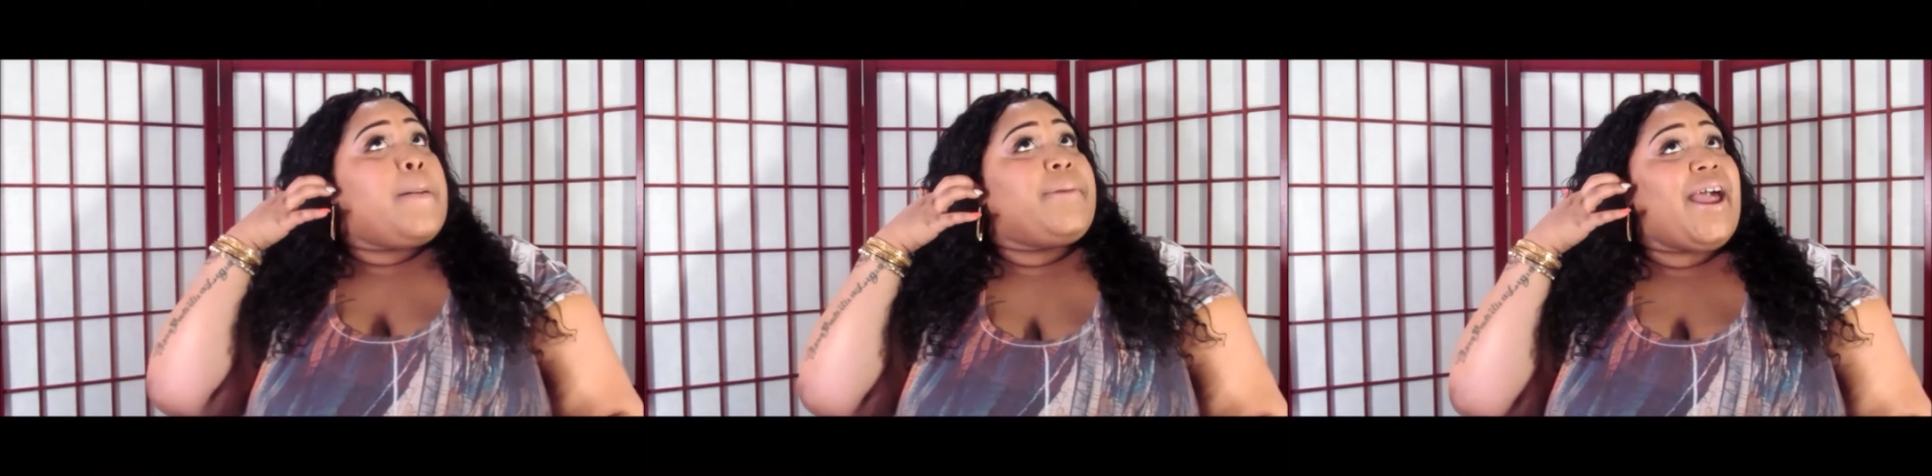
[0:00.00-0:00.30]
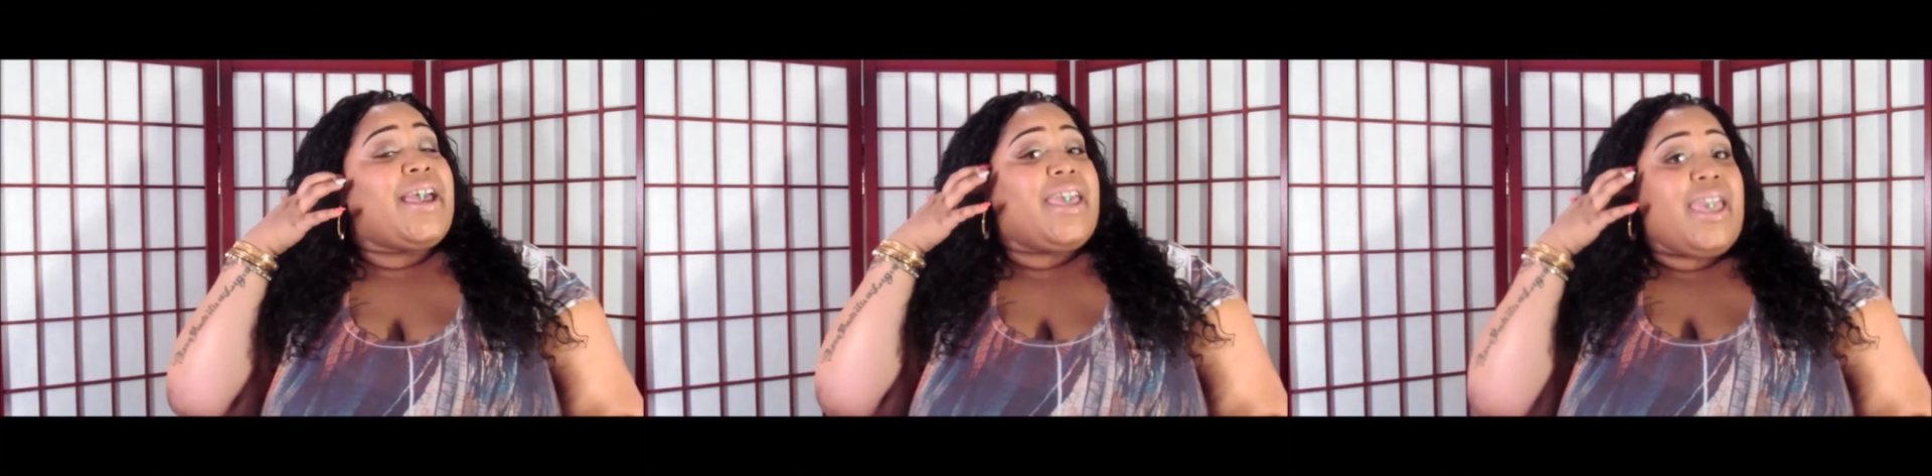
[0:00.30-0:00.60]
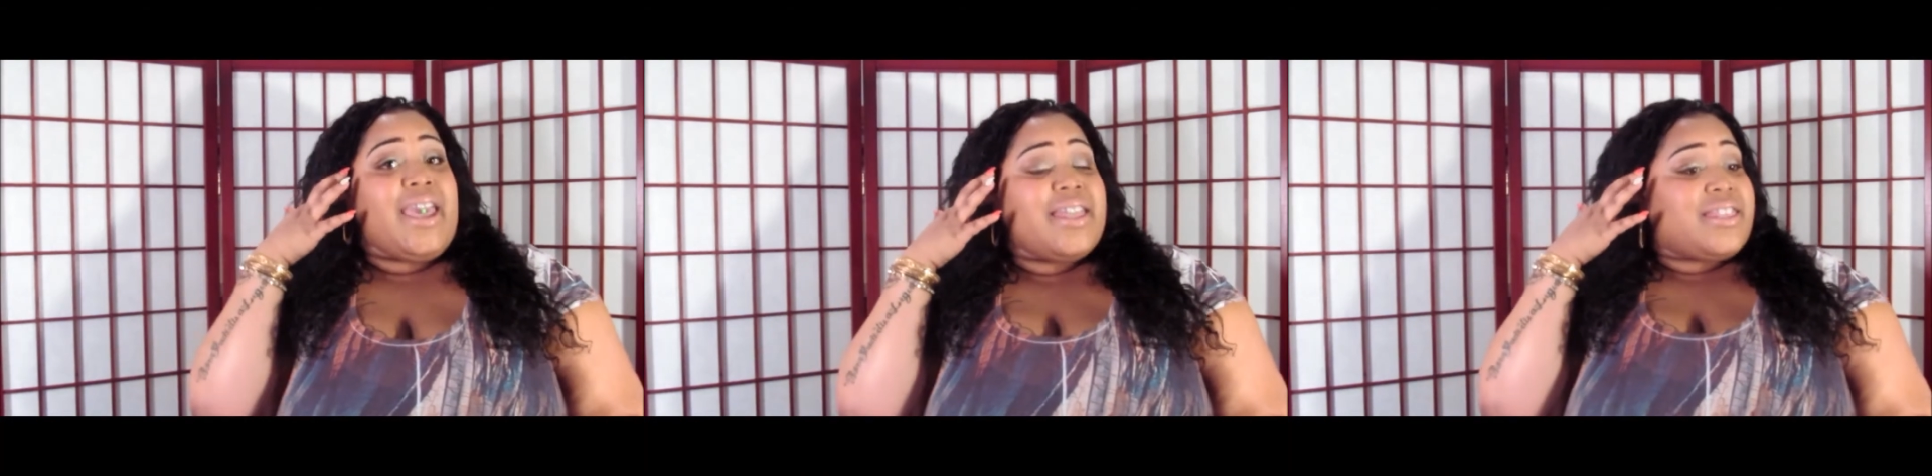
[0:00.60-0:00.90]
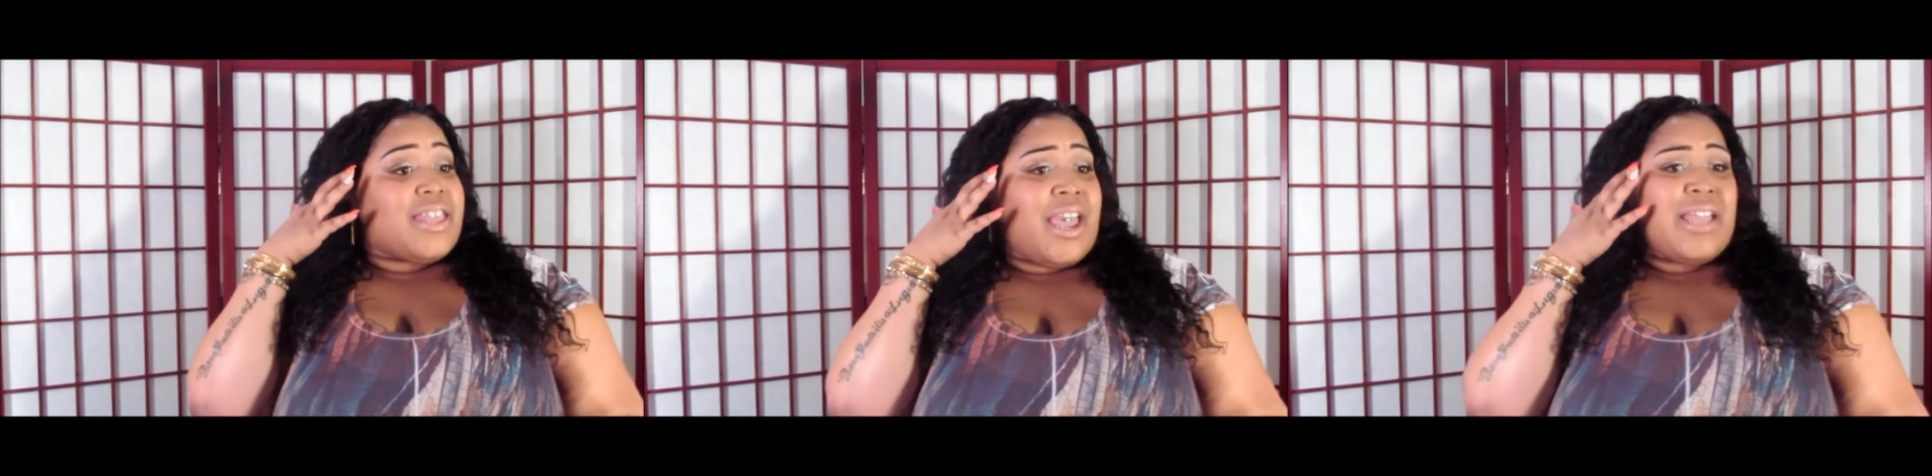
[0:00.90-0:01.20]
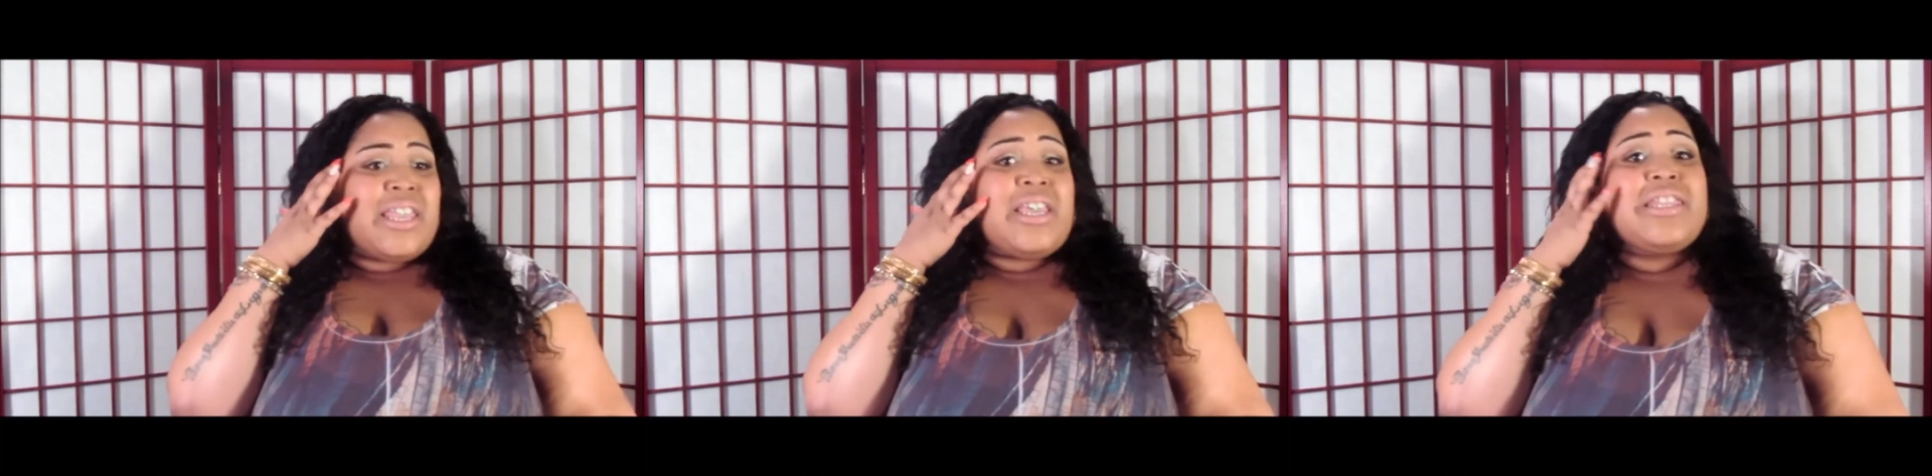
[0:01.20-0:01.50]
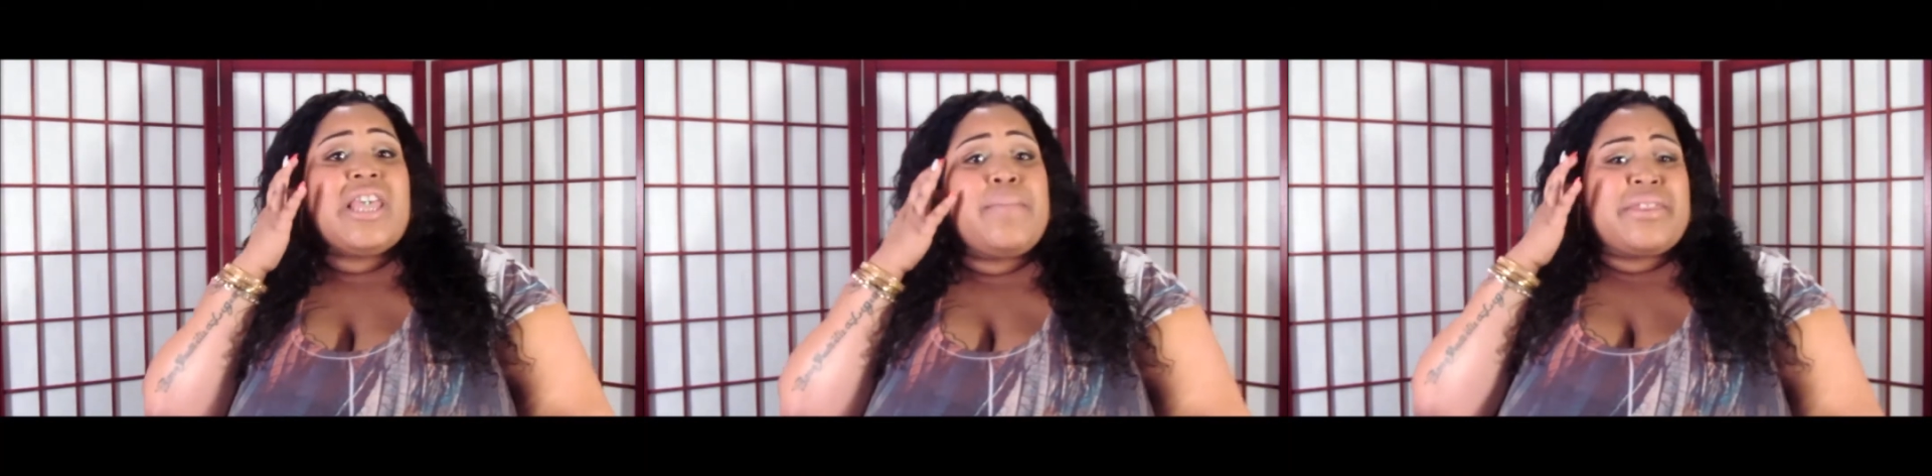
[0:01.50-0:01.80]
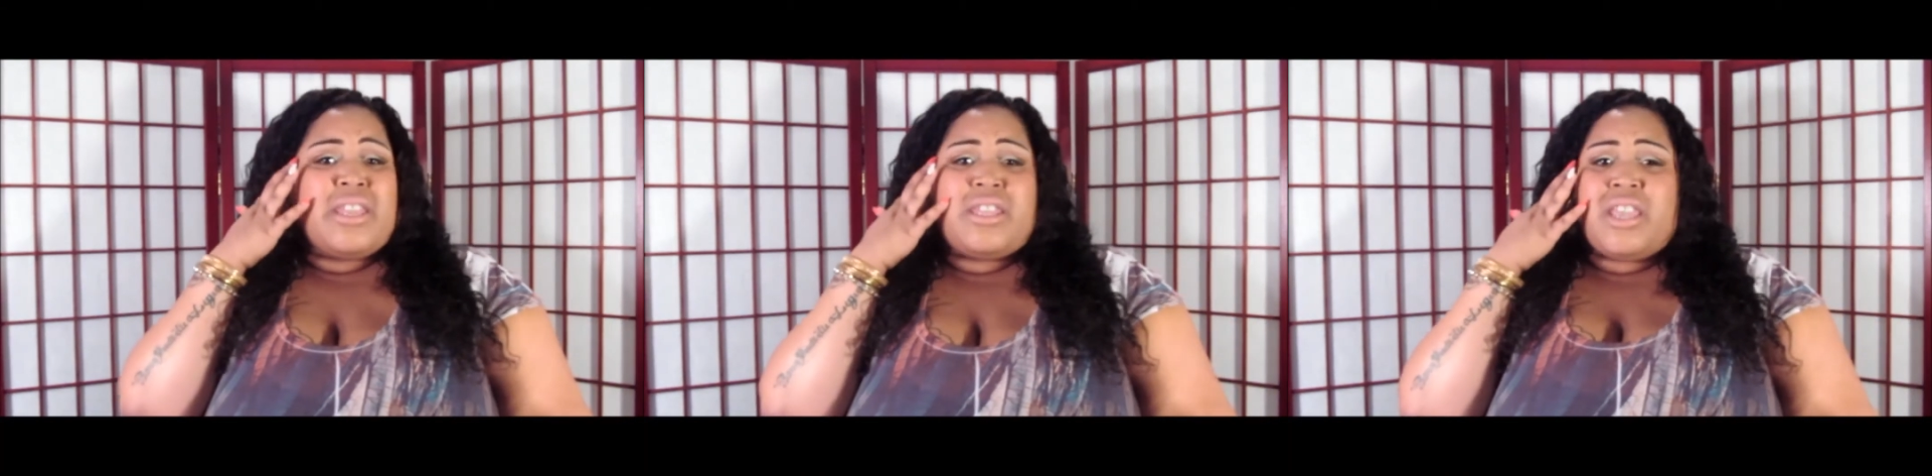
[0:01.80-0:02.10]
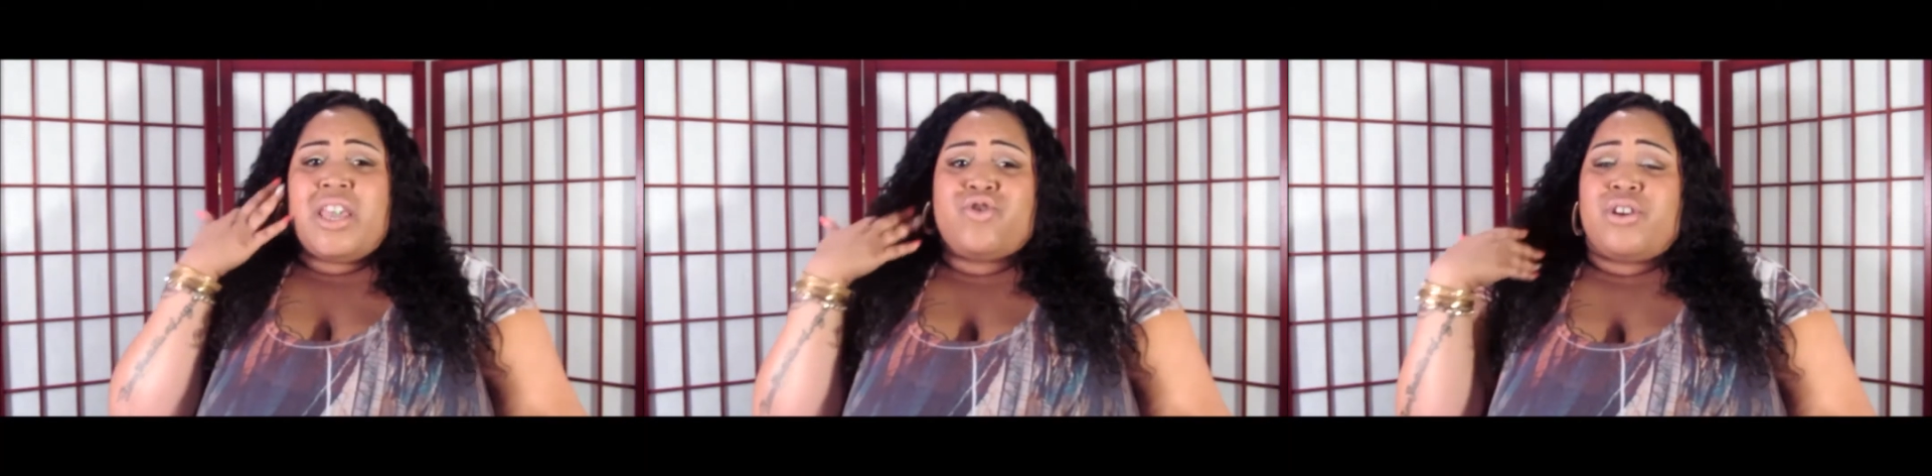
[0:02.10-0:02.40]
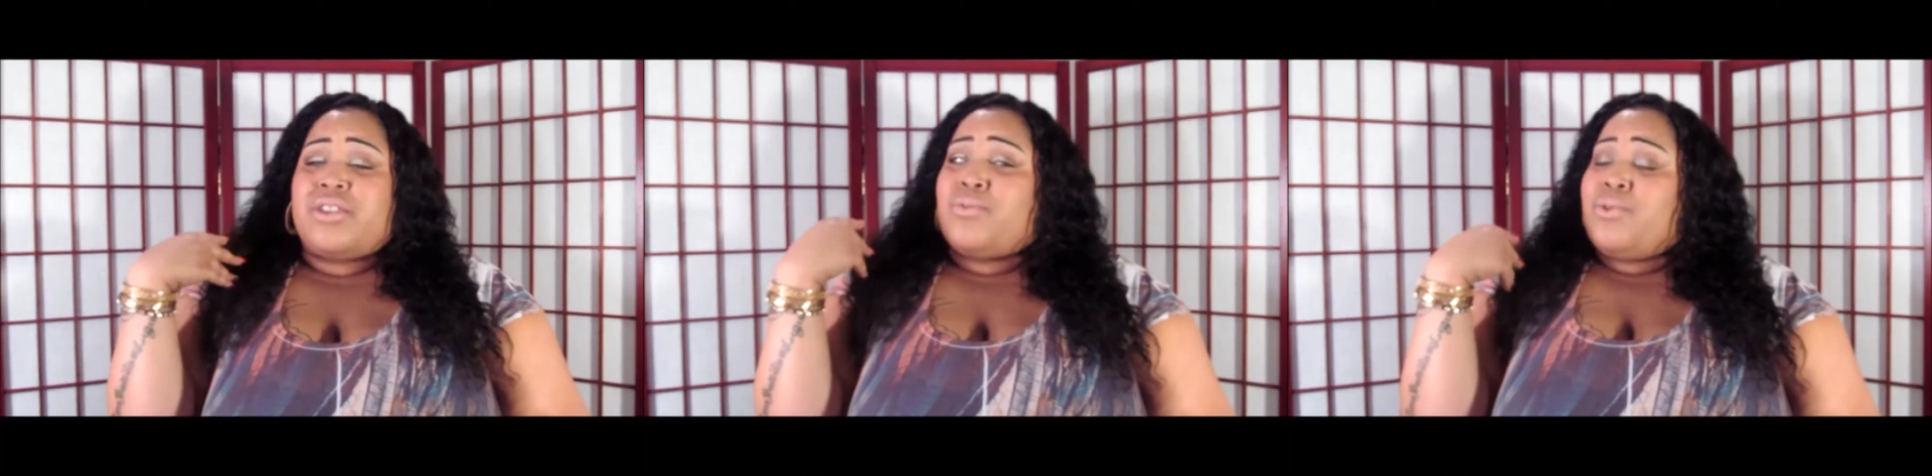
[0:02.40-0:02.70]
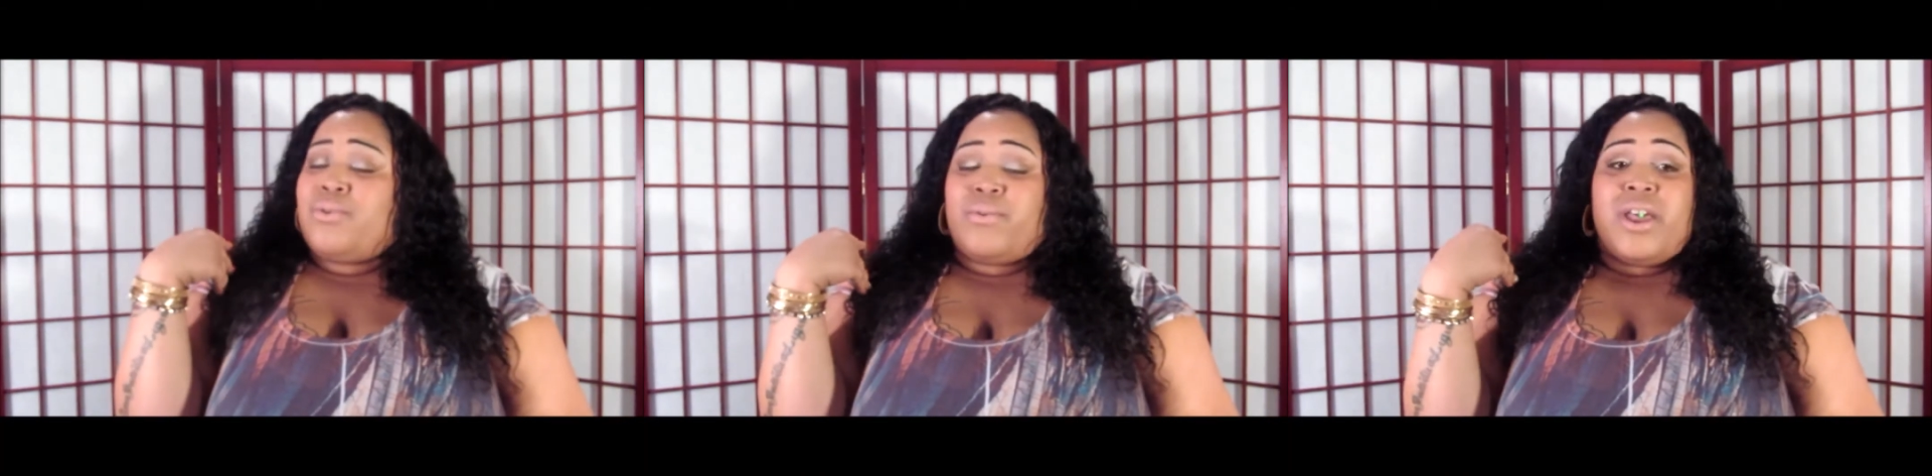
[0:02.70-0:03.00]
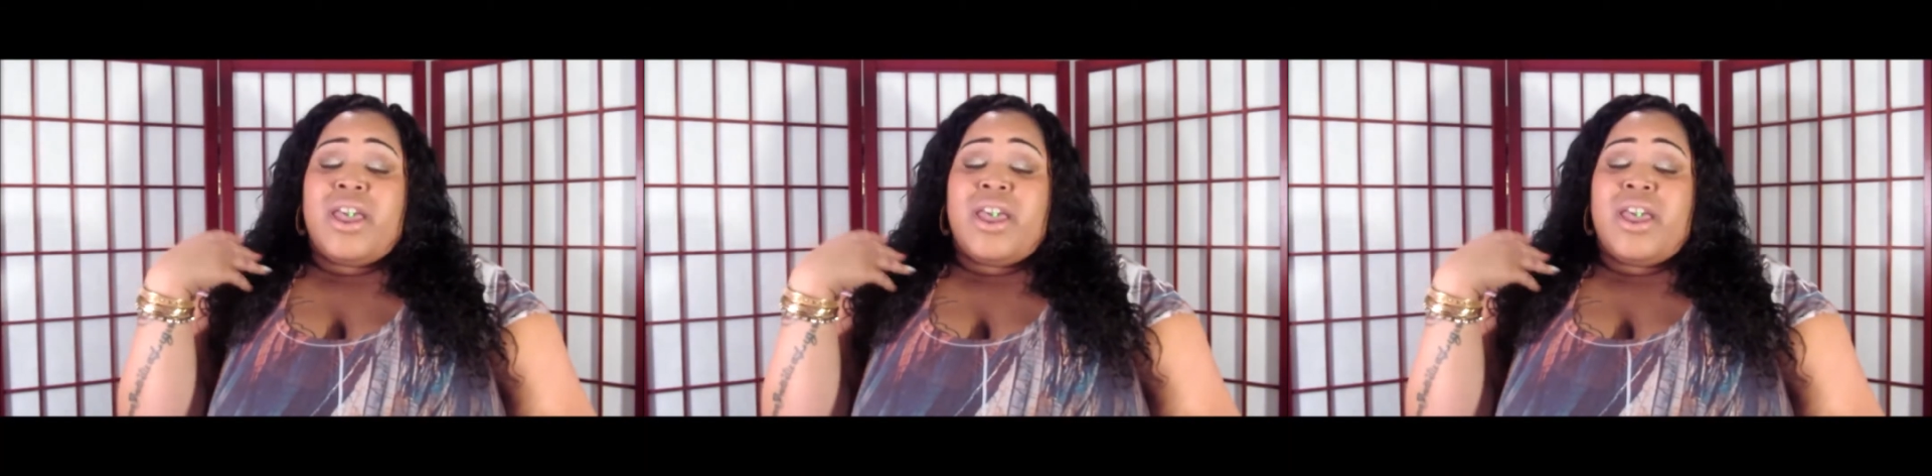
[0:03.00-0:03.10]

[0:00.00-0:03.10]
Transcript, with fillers: but I can say I think his name is Cedrus. Woo!